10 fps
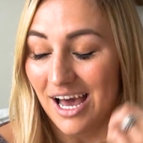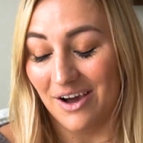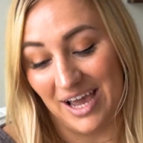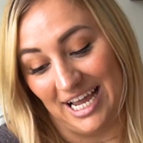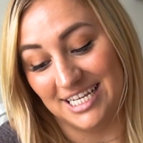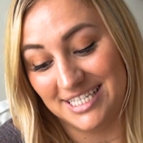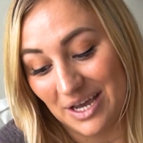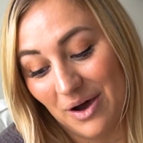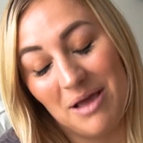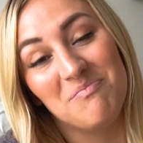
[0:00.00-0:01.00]
Okay,
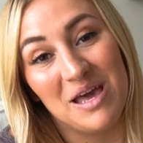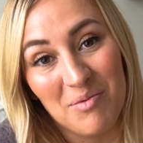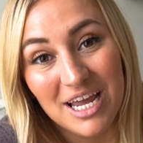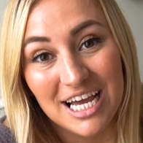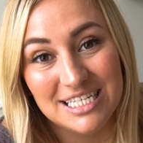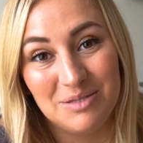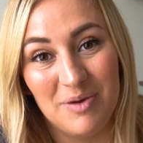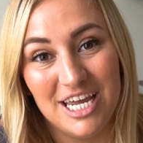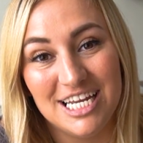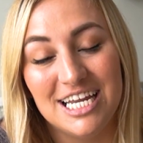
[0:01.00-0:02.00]
so I met my
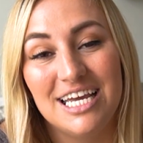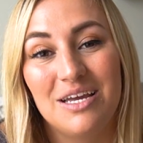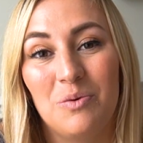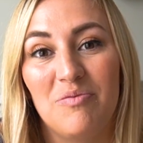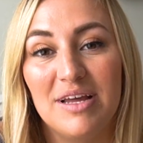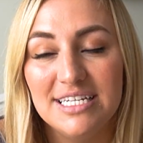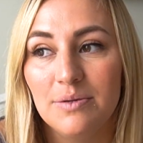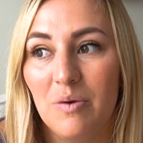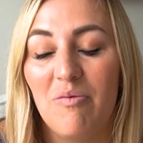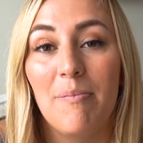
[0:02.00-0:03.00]
husband, we've
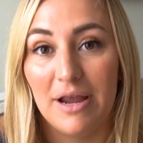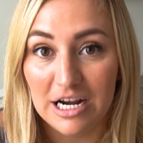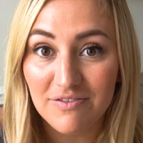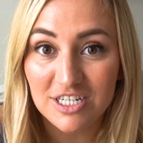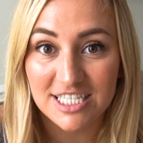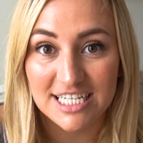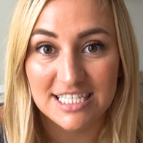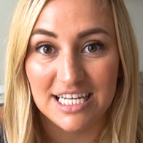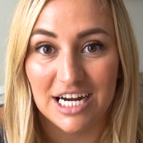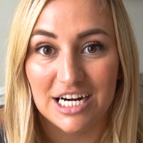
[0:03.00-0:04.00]
been married for
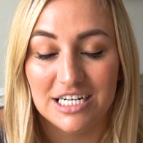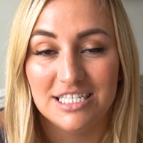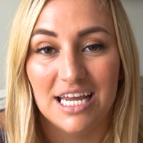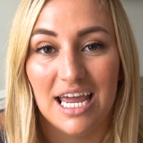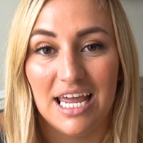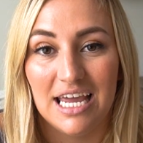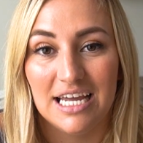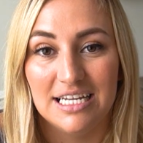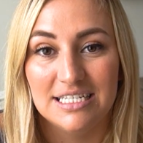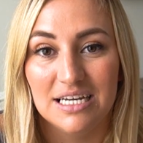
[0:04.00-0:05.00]
6 years
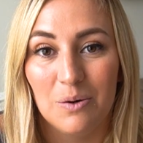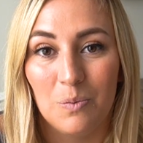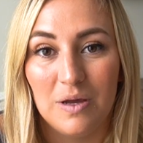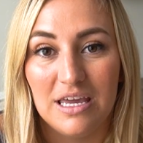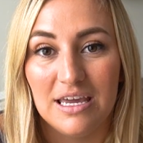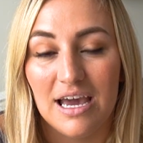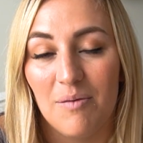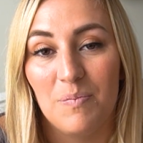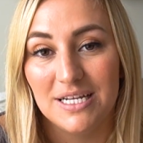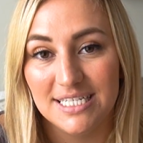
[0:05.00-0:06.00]
and we
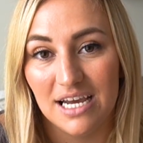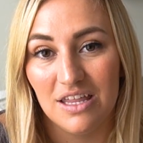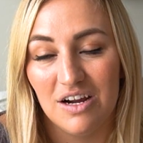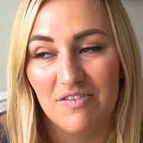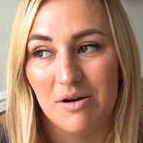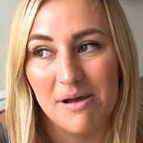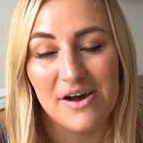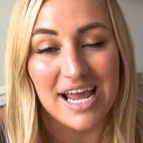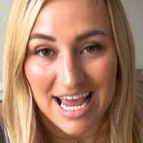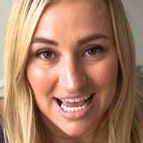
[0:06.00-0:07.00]
have been together for
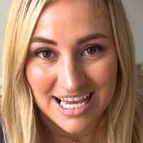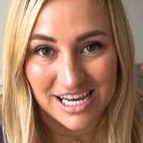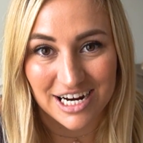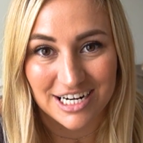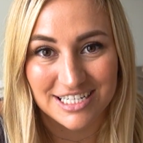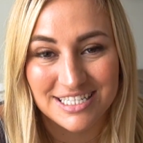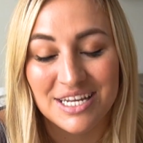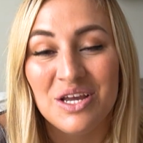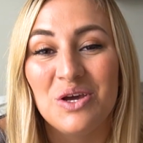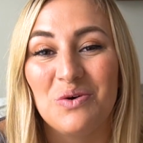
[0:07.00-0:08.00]
about 8 years.
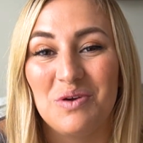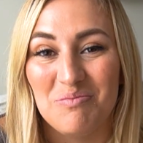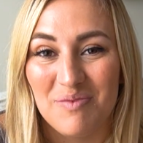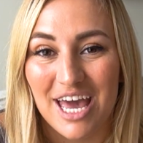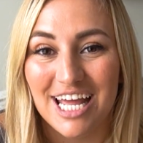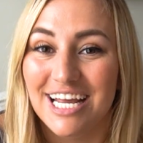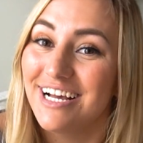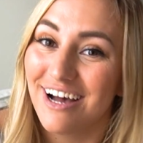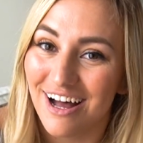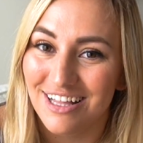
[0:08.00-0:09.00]
We met
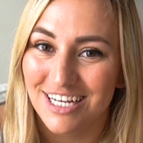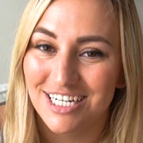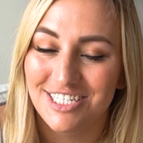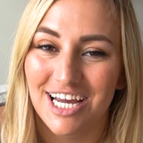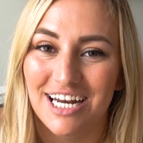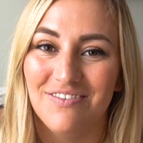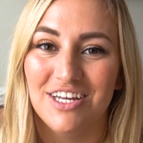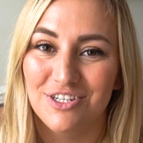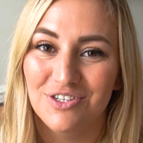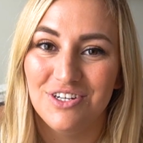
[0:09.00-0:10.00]
in college at
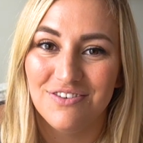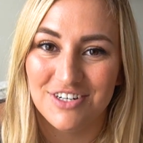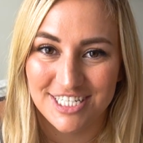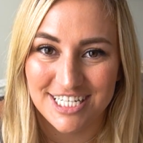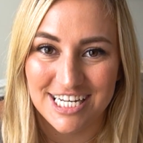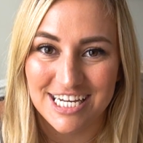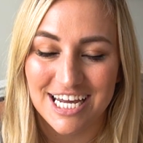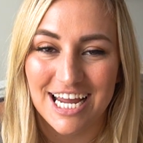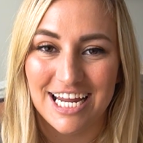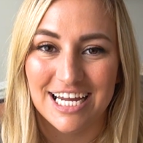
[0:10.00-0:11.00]
Evangel
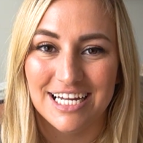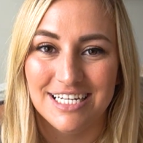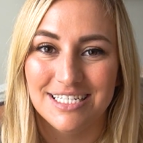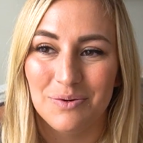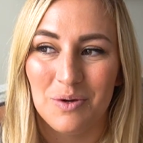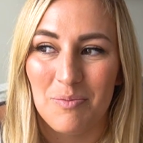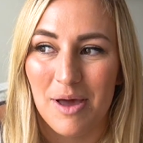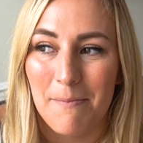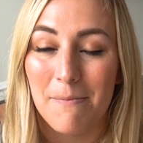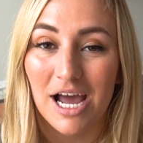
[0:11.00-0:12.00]
University and we
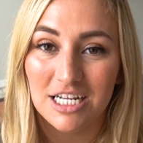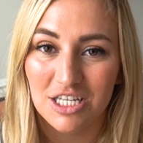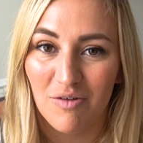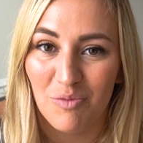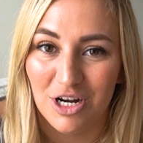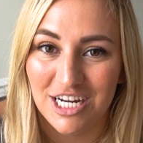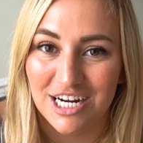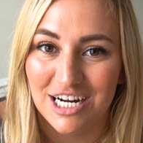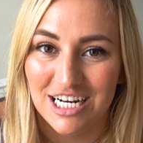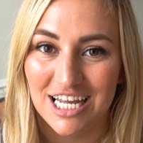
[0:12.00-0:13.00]
met my sophomore
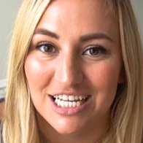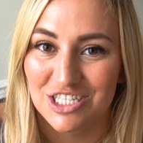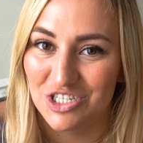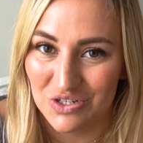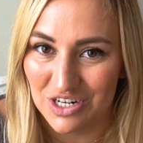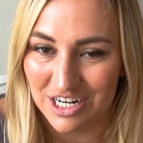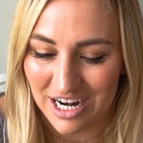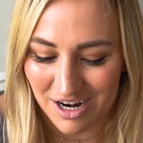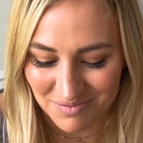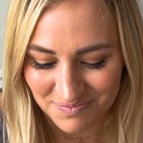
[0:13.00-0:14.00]
year and his junior
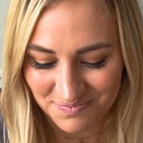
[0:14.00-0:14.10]
year.